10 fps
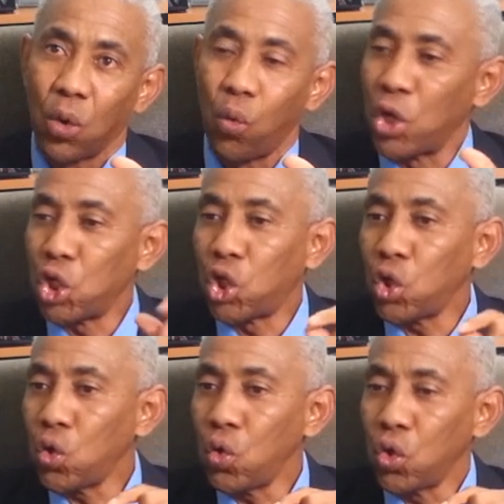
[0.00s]
When
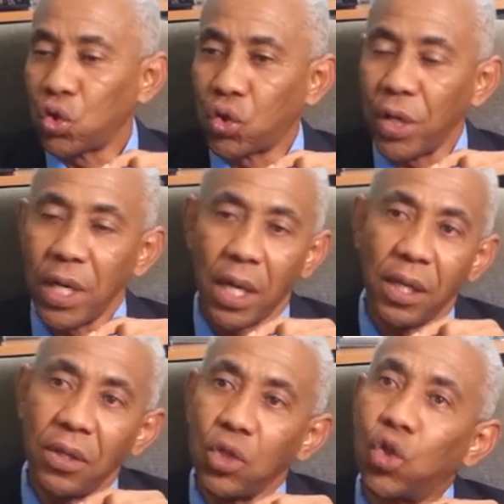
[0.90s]
you turn
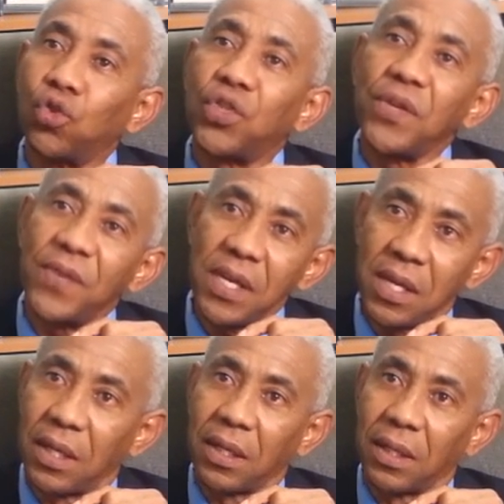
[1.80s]
on your
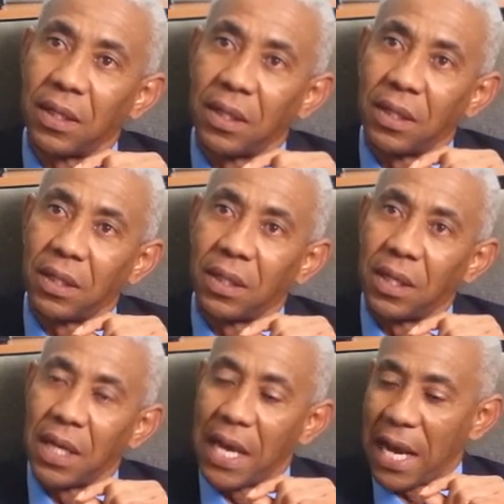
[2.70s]
TV
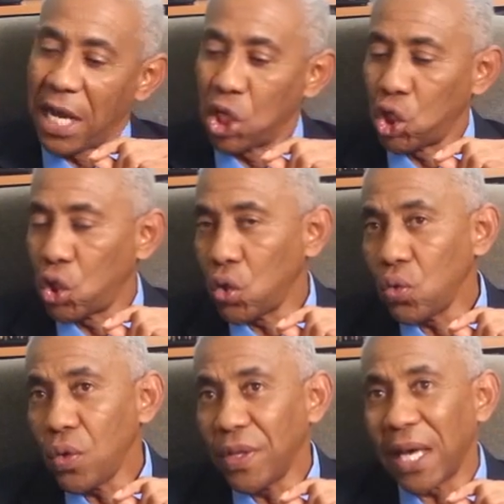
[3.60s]
and
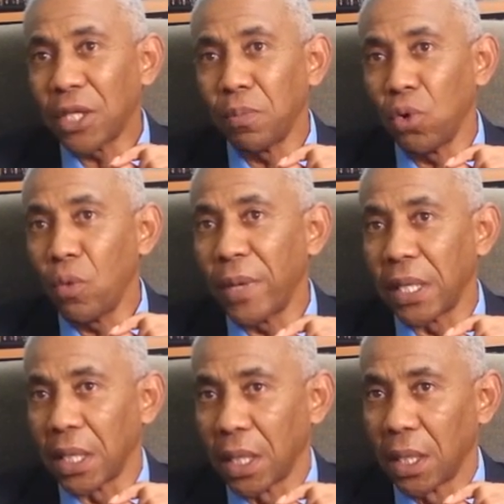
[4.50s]
you in that
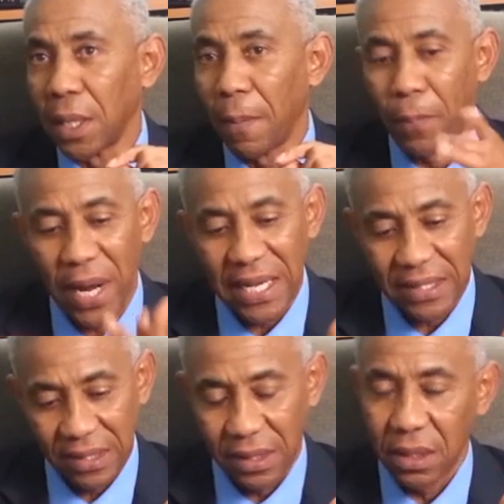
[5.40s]
moment
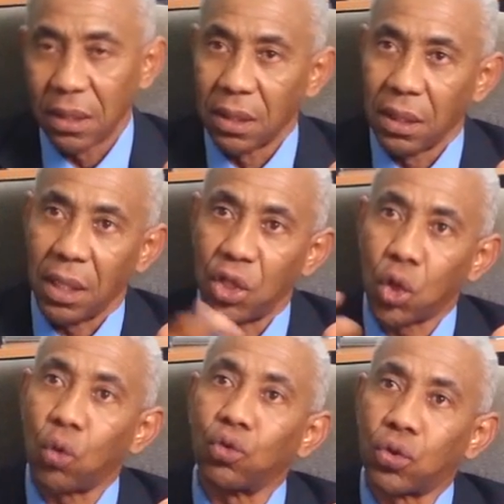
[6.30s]
press in
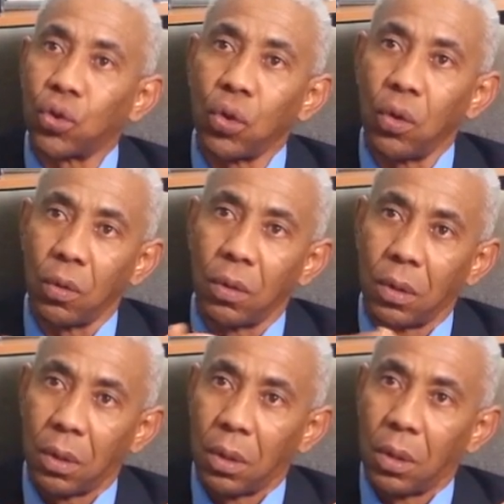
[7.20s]
the control
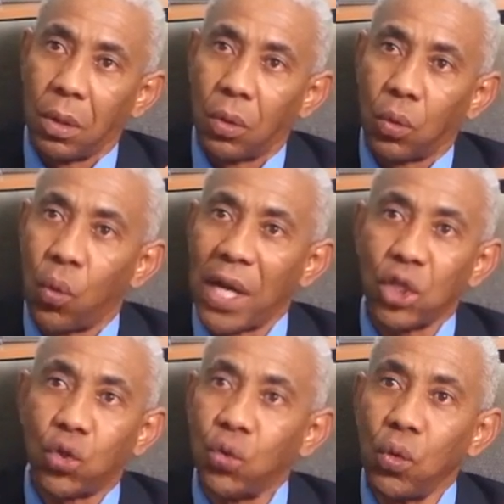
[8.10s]

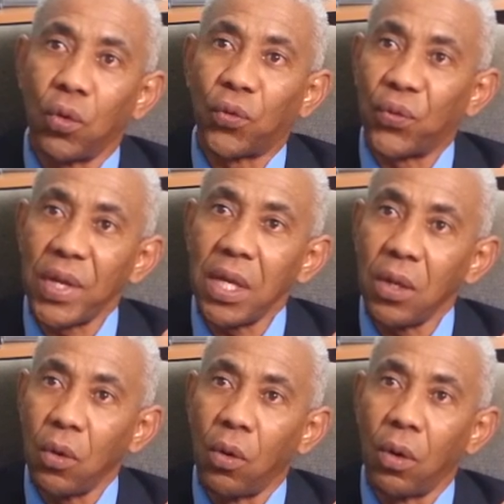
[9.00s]
1, 2, or
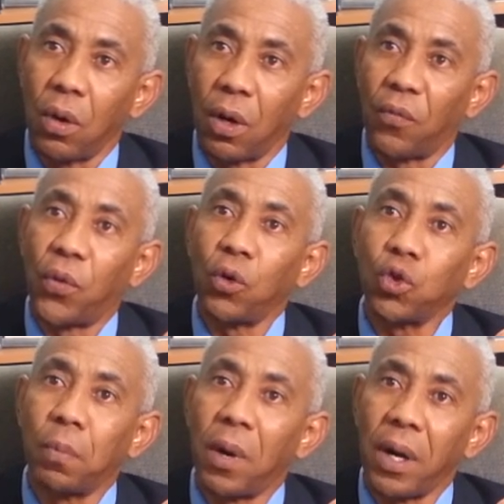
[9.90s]
3 of
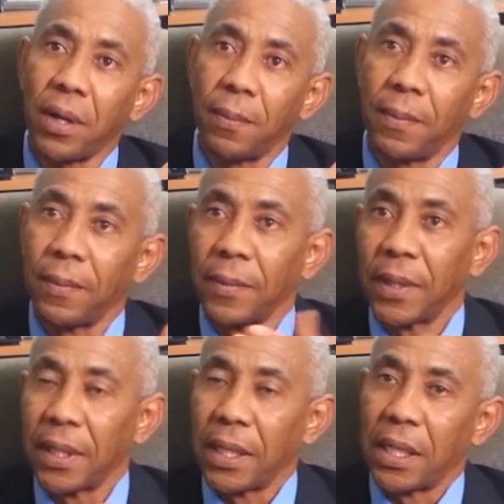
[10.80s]
those buttons
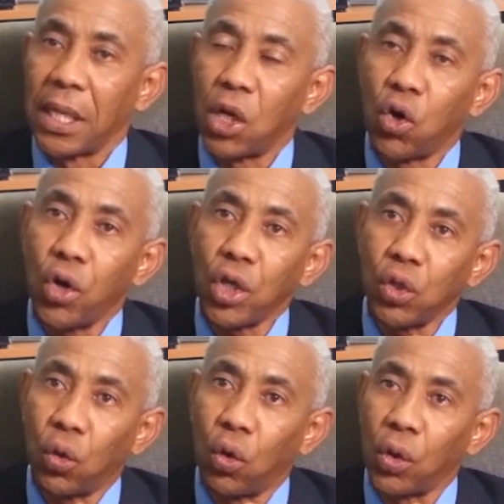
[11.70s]
in
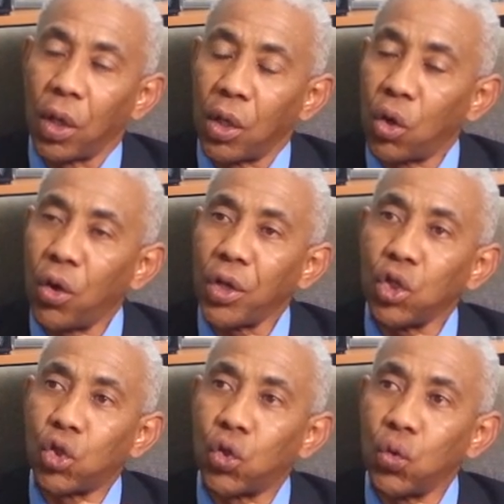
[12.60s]

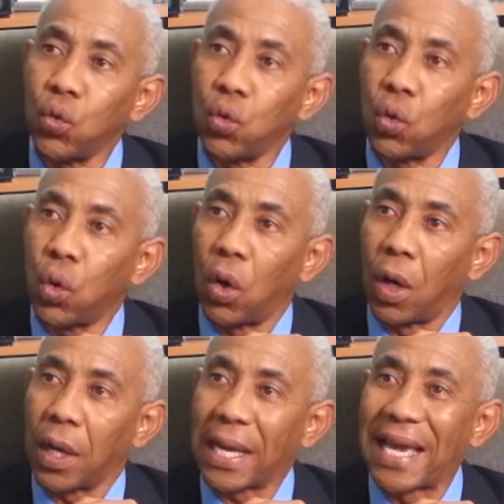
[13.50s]
order to
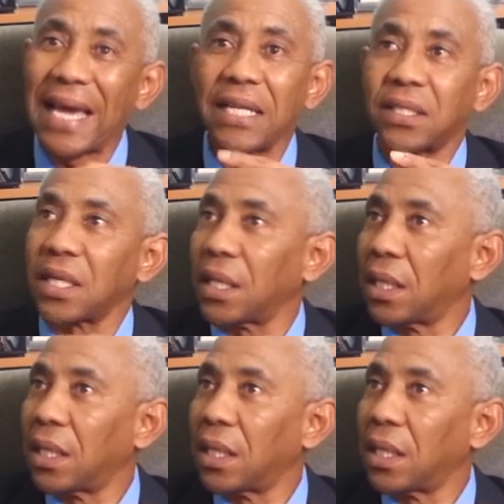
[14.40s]
get